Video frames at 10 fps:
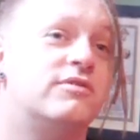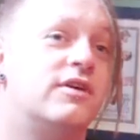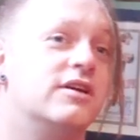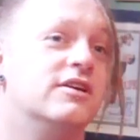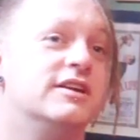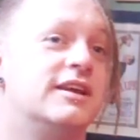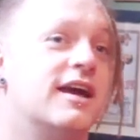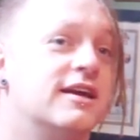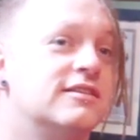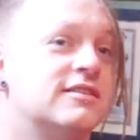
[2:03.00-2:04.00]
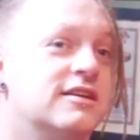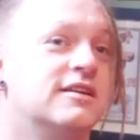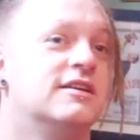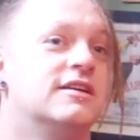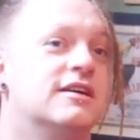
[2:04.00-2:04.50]
very early days.
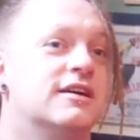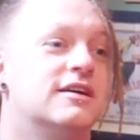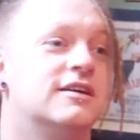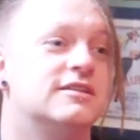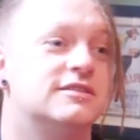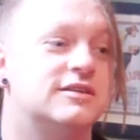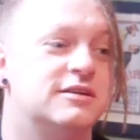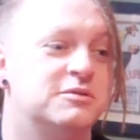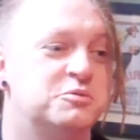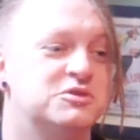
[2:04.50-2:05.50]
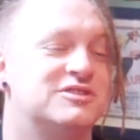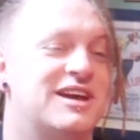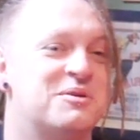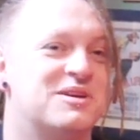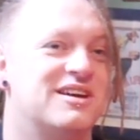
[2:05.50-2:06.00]
So we'll see
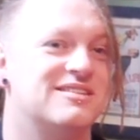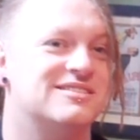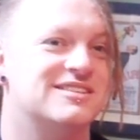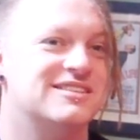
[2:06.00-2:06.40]
how it goes.